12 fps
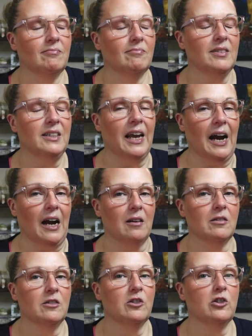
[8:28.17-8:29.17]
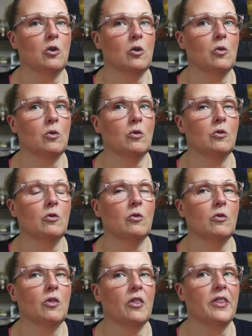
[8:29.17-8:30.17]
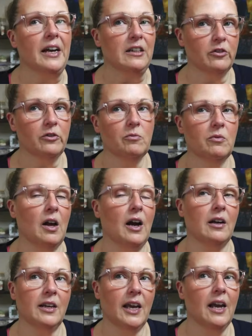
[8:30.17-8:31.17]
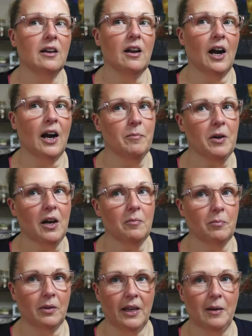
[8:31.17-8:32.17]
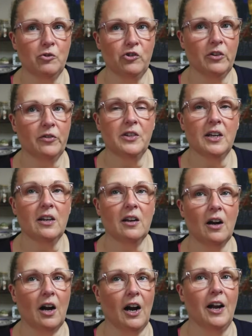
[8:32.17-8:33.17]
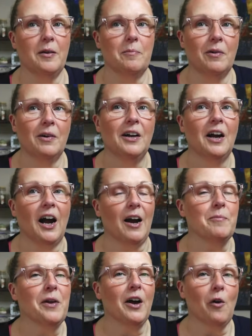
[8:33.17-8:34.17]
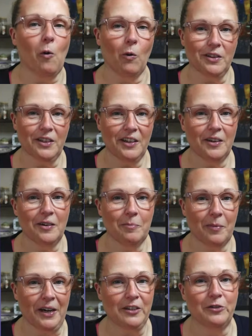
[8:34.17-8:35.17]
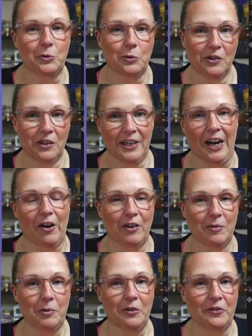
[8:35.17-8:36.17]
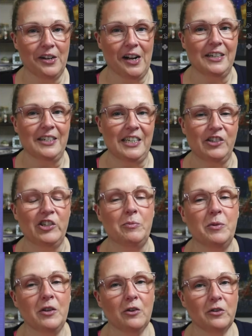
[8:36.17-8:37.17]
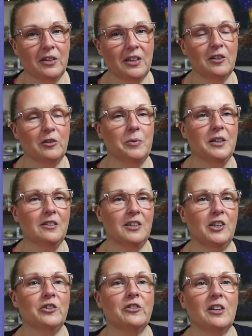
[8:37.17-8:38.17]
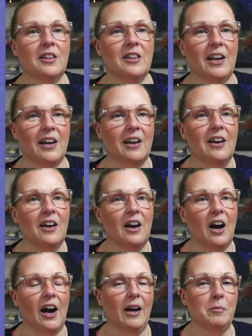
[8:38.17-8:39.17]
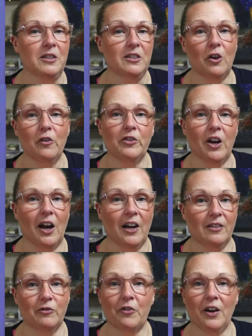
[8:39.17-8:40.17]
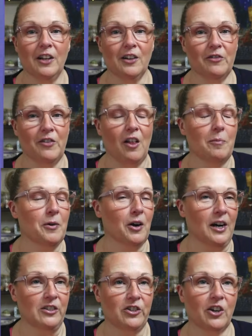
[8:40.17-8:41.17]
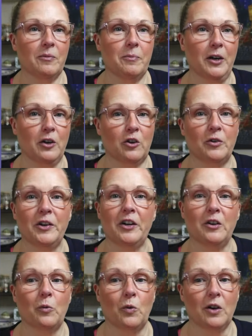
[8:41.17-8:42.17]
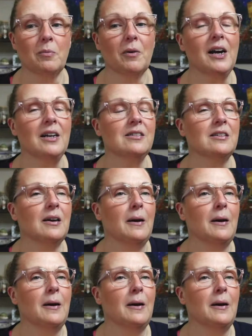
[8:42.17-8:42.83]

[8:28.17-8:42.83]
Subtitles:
Yeah. So that's again, I'm not blame shifting. I'm not holding my school accountable for not teaching me those things because here's the thing. I'm a self-taught front-end developer. I started my career in WordPress.